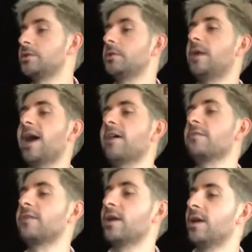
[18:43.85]
Do you
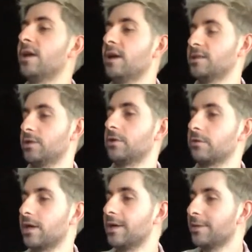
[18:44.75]
have a
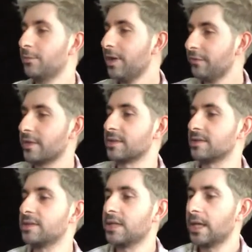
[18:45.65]
genre
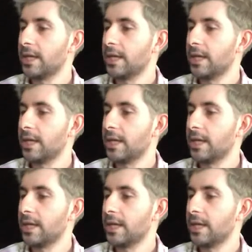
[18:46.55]
preference?